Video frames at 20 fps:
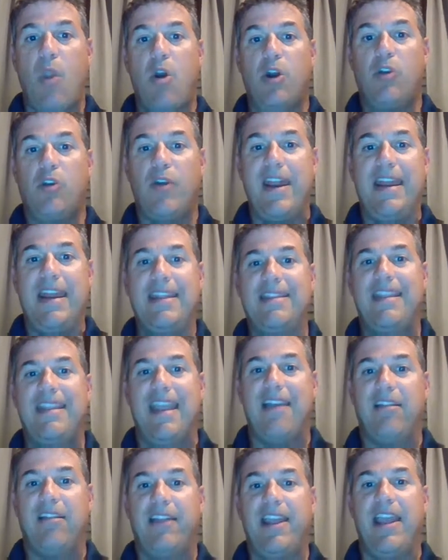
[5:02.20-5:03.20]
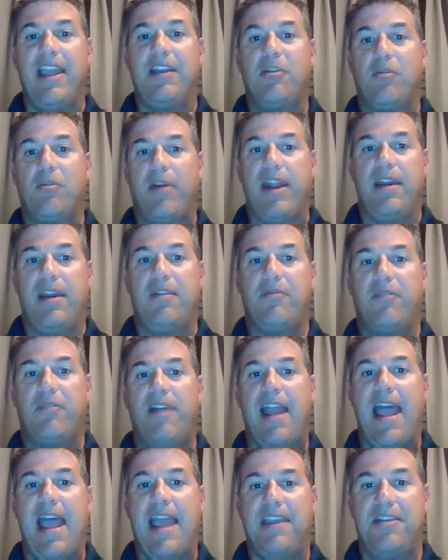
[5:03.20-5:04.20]
are graded daily and graded
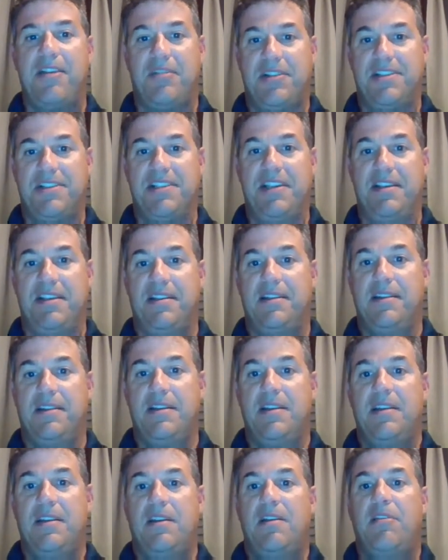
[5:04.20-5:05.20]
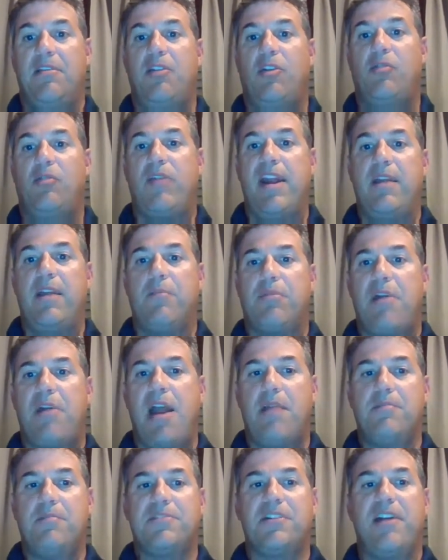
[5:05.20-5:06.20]
for accuracy. The graded
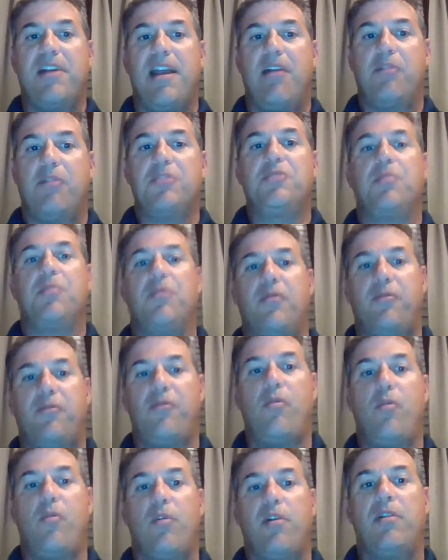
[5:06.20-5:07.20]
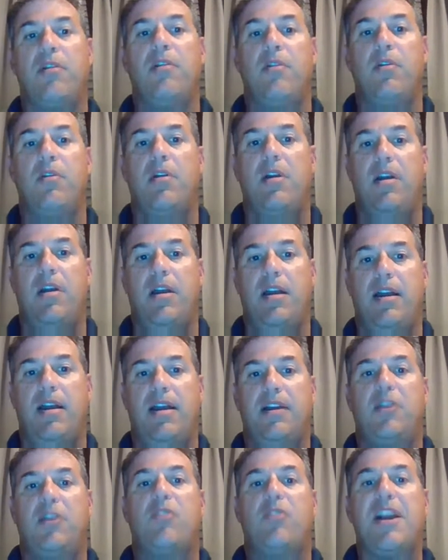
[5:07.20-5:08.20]
problems are eligible for
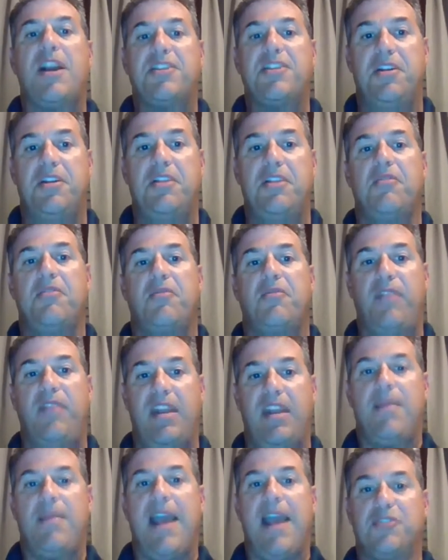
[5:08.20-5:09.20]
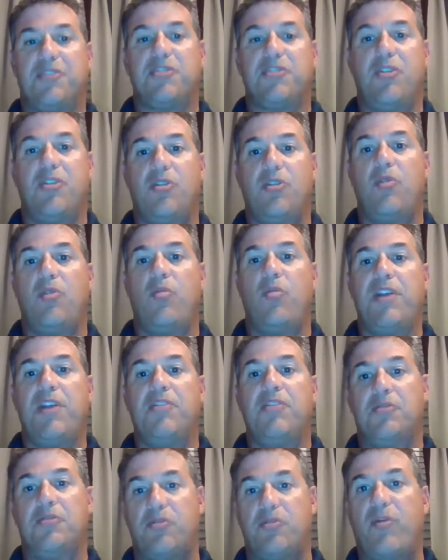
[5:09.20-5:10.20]
correction in your feedback journal
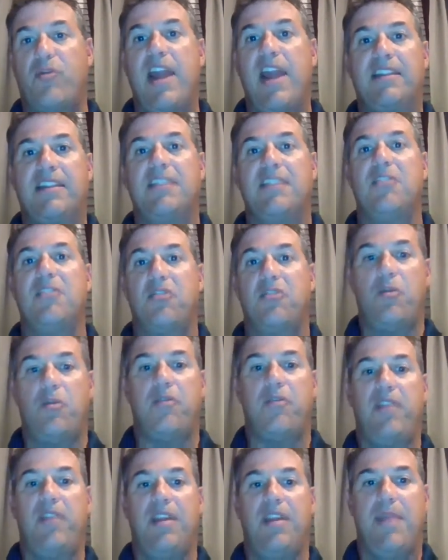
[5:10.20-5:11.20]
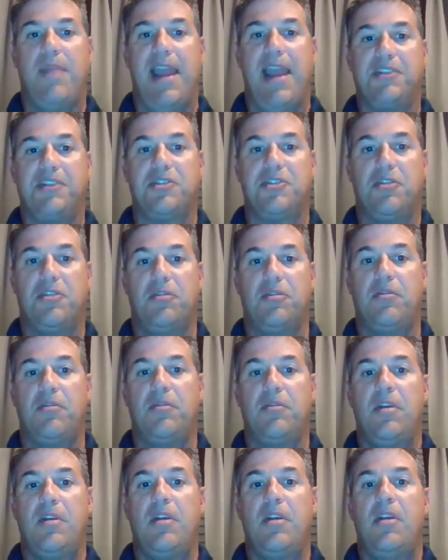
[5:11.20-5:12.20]
when you're directed to do a feedback journal.